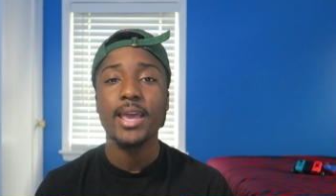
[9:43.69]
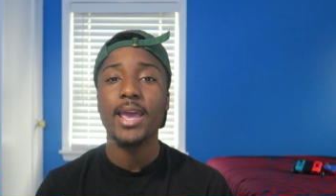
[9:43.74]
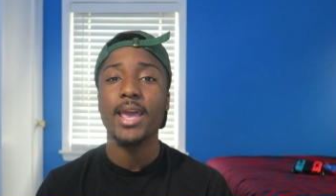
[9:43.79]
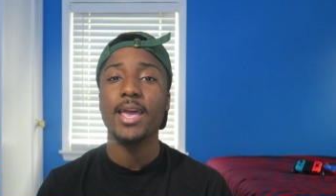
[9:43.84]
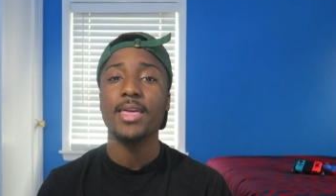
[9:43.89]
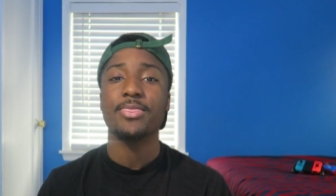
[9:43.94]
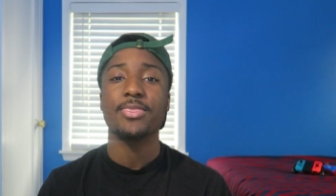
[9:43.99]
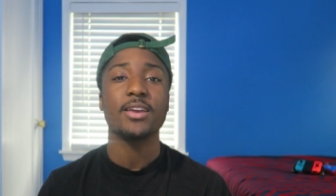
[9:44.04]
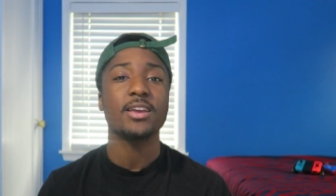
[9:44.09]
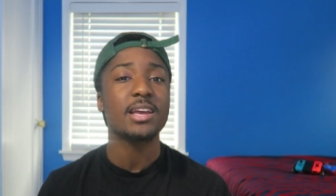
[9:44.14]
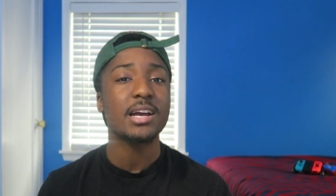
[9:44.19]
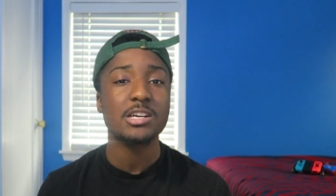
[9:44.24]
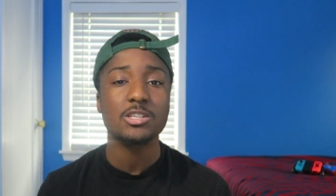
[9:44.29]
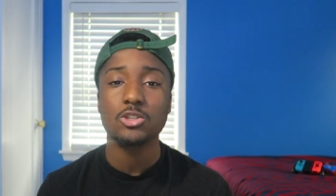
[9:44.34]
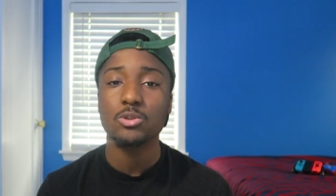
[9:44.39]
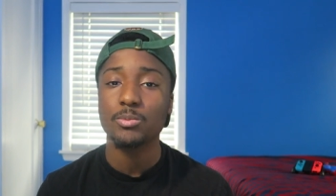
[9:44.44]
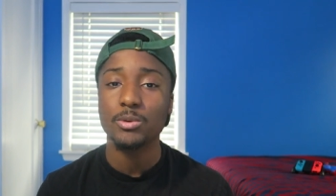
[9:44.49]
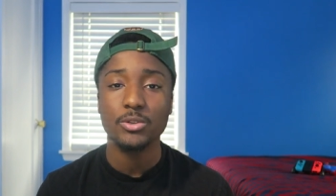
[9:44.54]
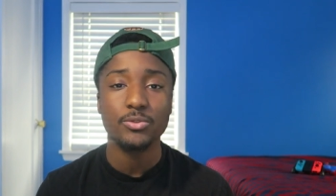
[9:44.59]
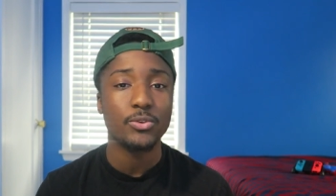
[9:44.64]
And thank you
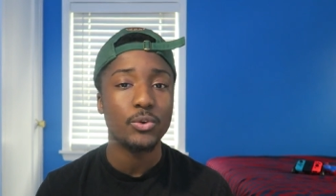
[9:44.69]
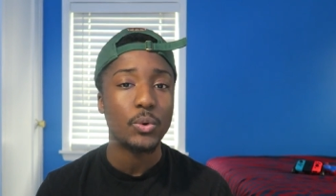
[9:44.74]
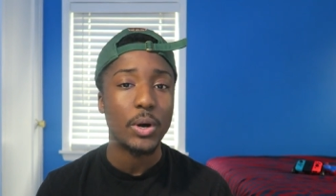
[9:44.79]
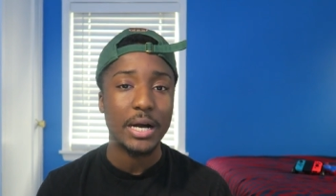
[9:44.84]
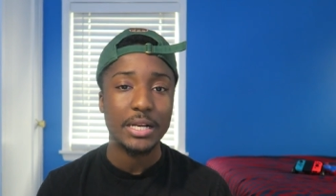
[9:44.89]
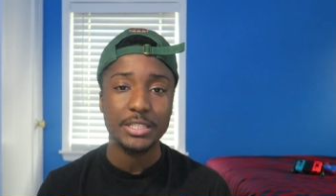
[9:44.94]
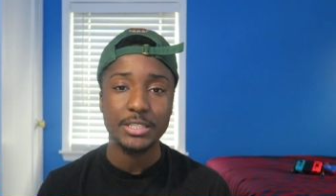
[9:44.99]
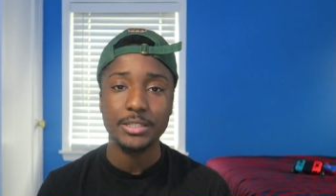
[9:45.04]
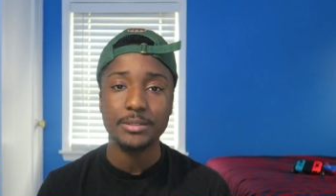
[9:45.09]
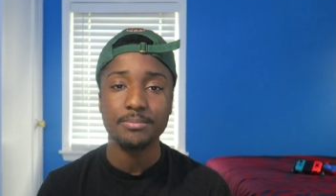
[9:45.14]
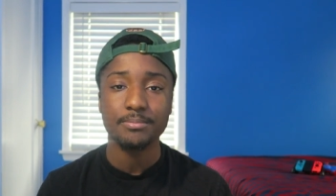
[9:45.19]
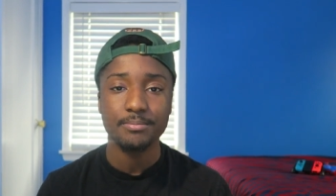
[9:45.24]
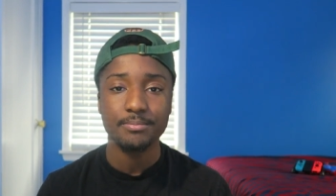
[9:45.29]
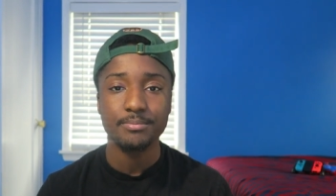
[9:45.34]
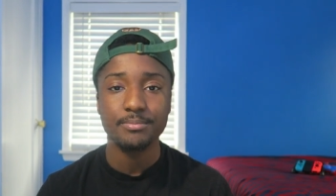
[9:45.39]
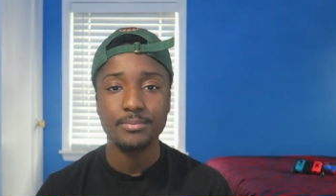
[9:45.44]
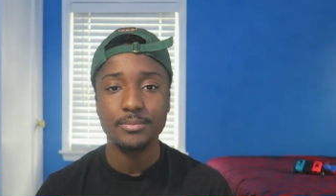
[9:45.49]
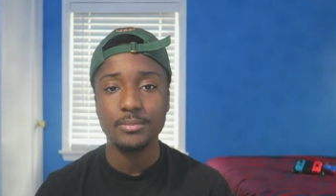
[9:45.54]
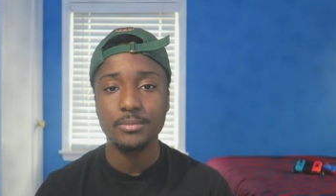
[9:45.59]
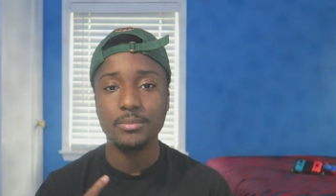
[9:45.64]
guys so much for watching.
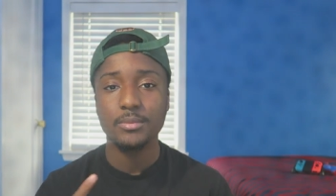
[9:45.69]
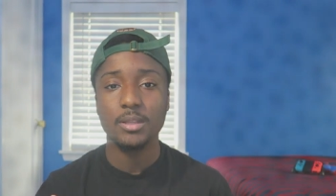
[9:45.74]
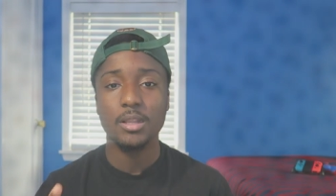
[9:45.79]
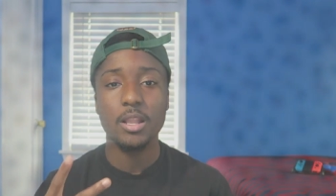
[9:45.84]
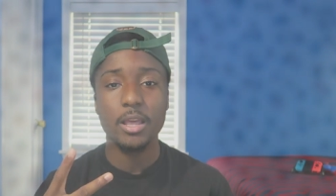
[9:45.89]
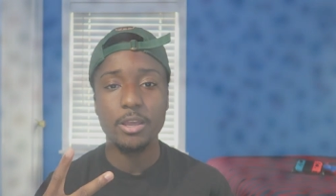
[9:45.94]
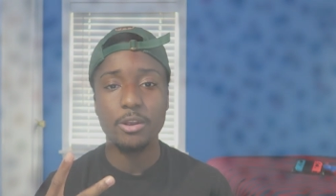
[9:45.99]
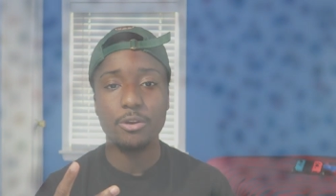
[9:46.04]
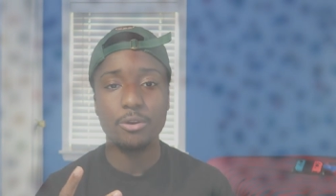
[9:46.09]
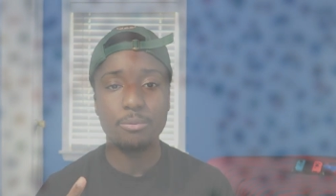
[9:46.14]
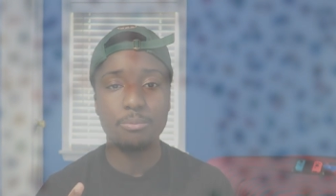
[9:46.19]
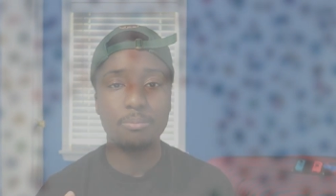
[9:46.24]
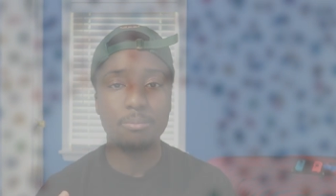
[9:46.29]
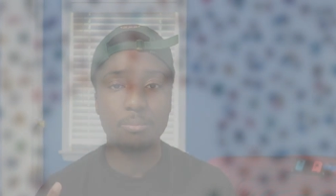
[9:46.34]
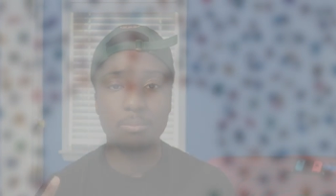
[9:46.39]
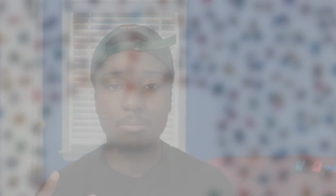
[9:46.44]
Later.